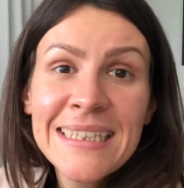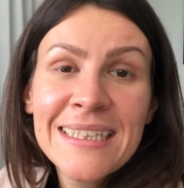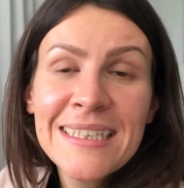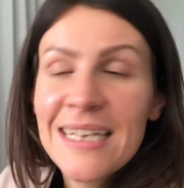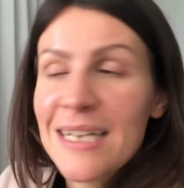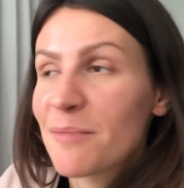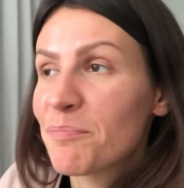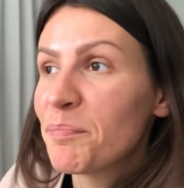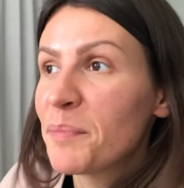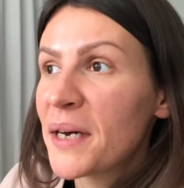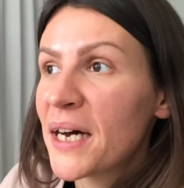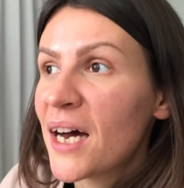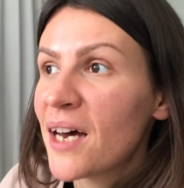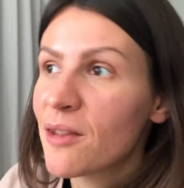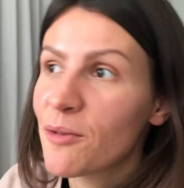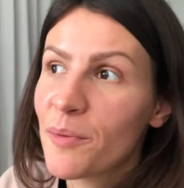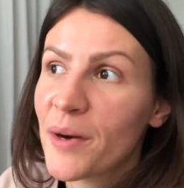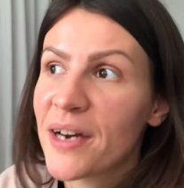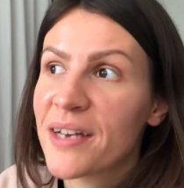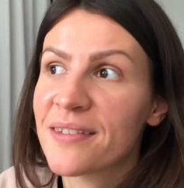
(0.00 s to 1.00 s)
is it. But
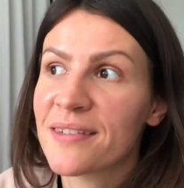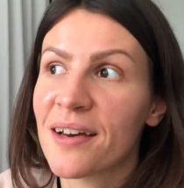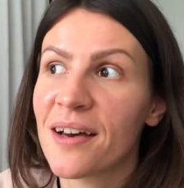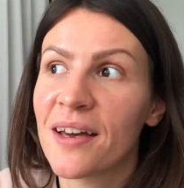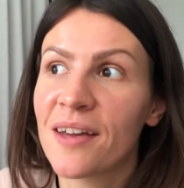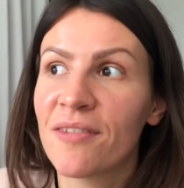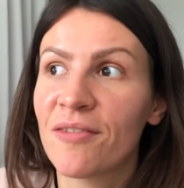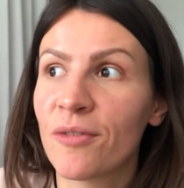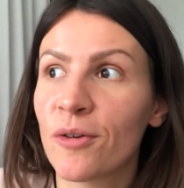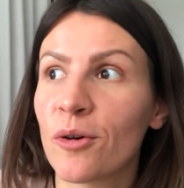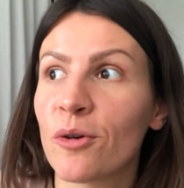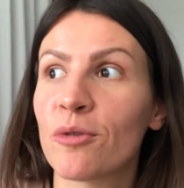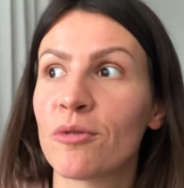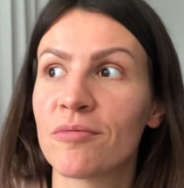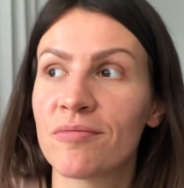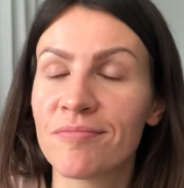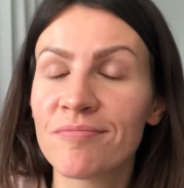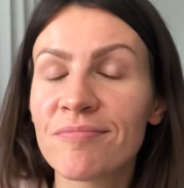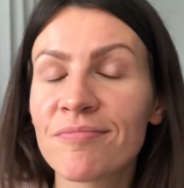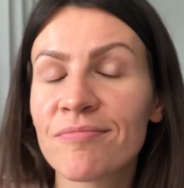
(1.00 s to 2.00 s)
otherwise, I
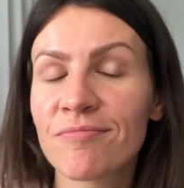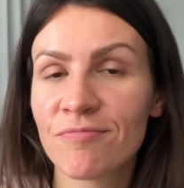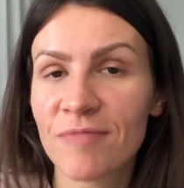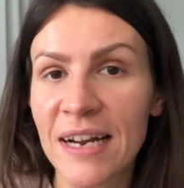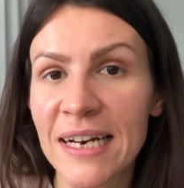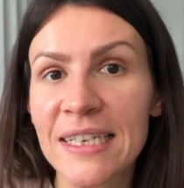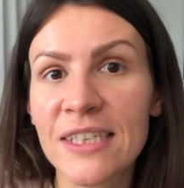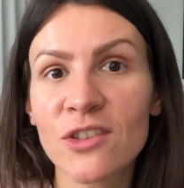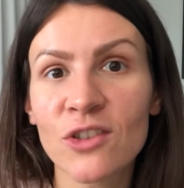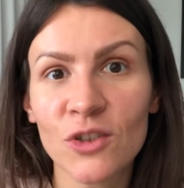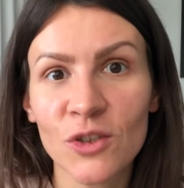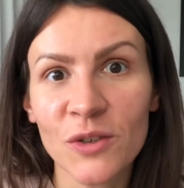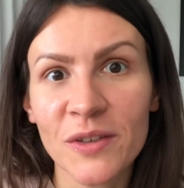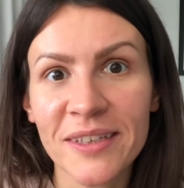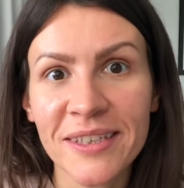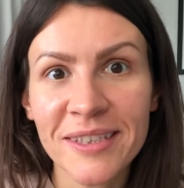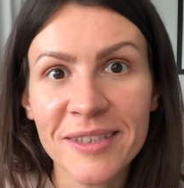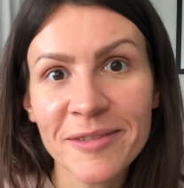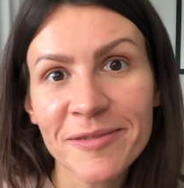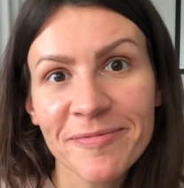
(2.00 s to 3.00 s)
feel ready to do this.